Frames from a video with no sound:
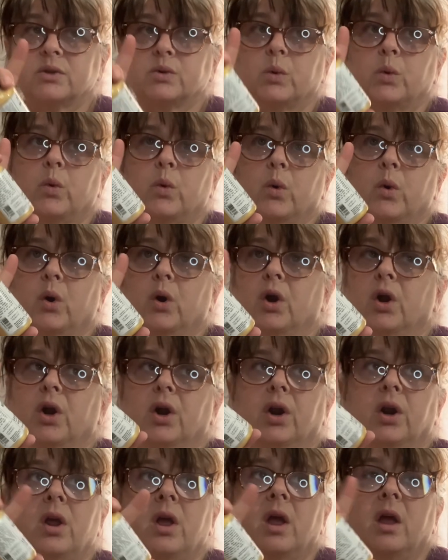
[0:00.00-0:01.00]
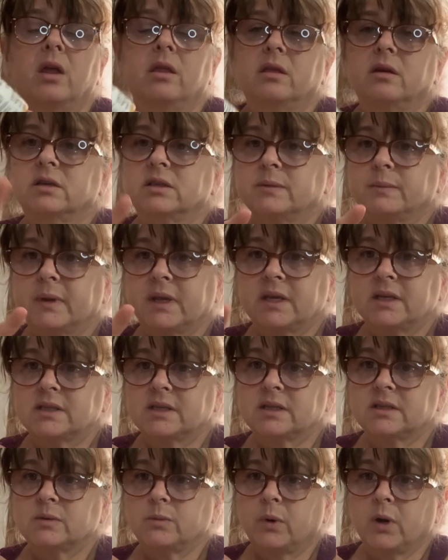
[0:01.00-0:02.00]
or there's
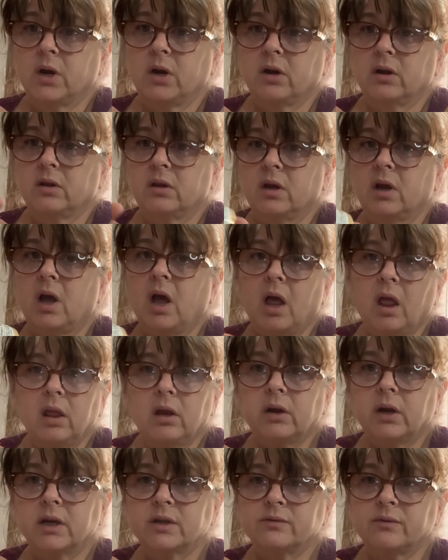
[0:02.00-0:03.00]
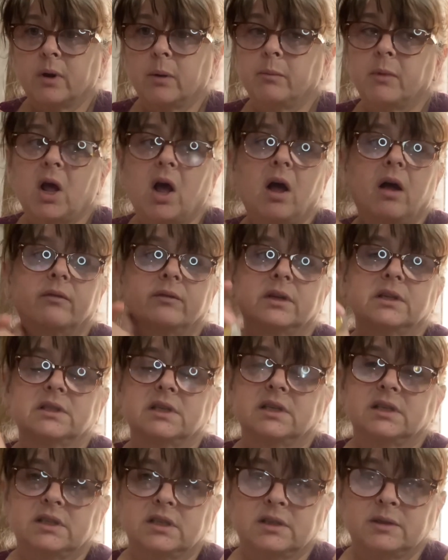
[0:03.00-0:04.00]
places where the color has rubbed off. This
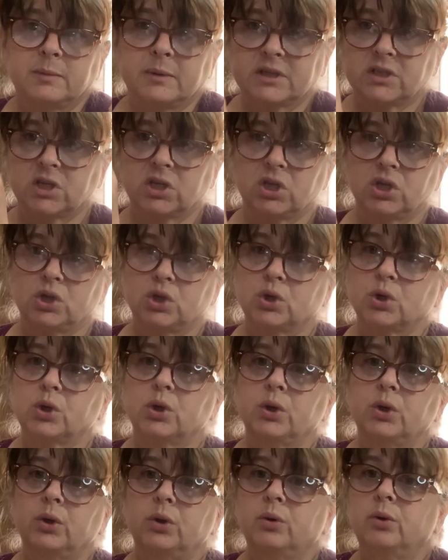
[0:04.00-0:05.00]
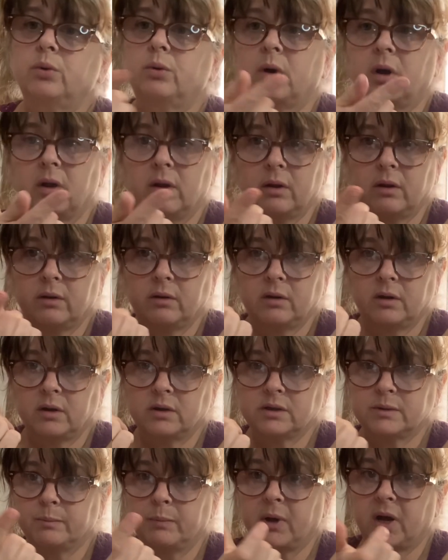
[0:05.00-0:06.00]
is especially true on
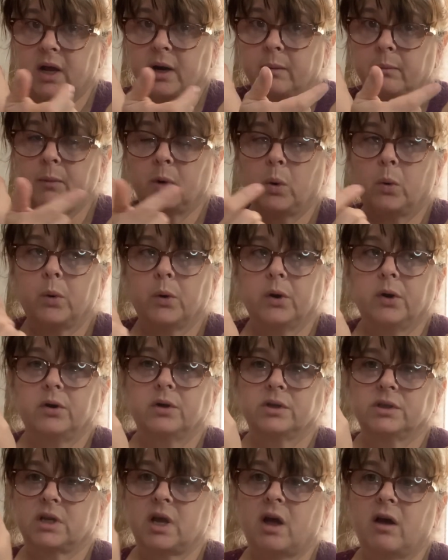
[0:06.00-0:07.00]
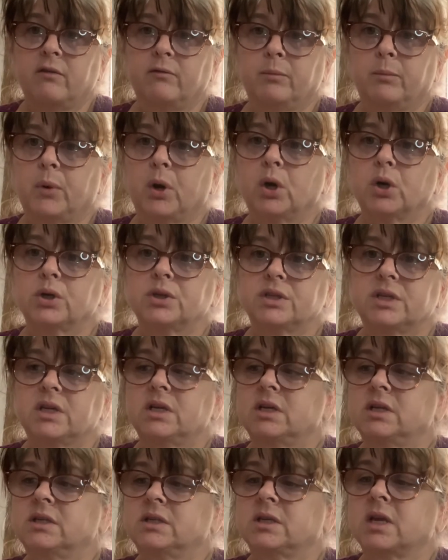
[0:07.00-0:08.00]
those bottom corners of
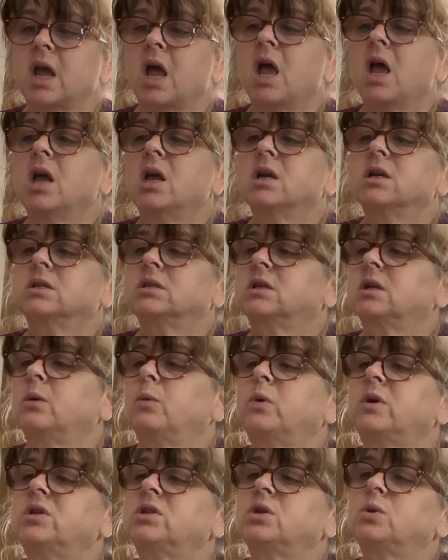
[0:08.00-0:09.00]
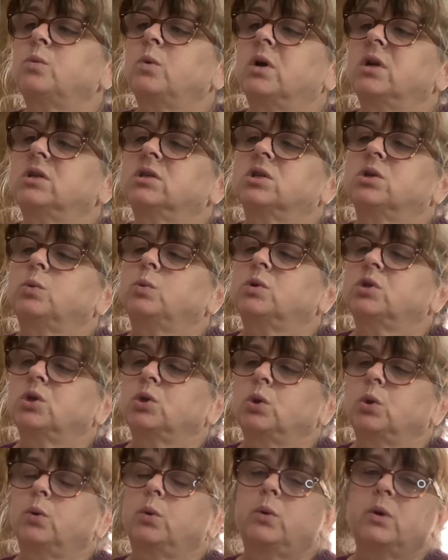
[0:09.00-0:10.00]
purses. So what you want to
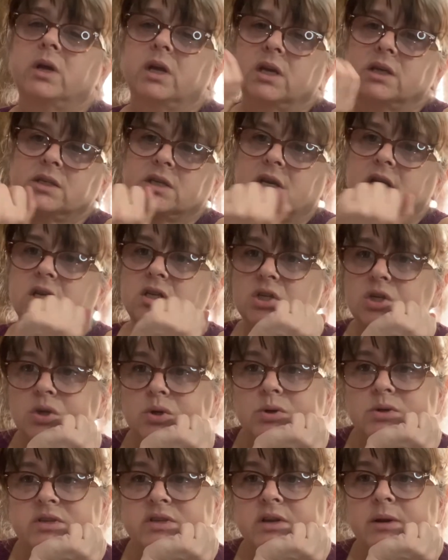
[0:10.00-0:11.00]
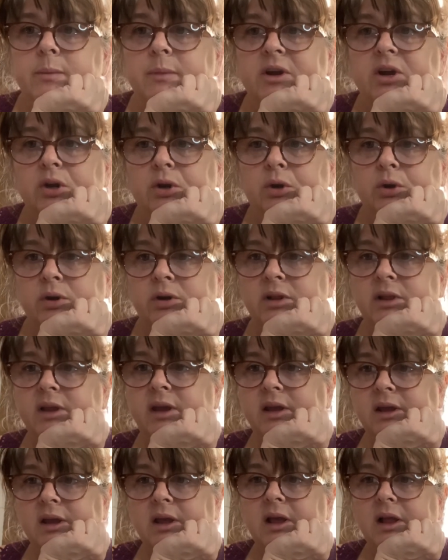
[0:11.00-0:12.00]
do is get you some
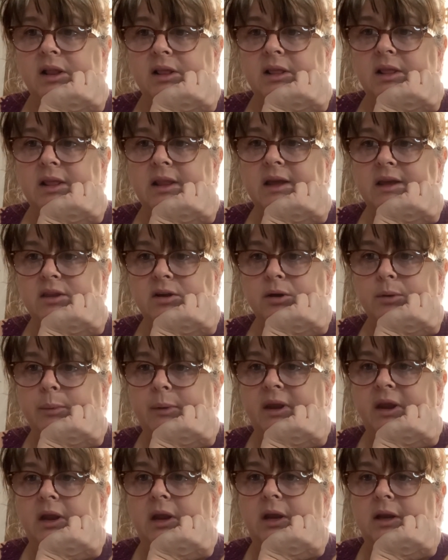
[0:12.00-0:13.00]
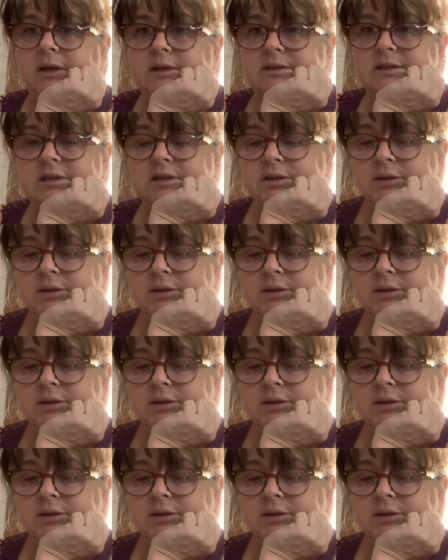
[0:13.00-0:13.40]
acrylic leather paint.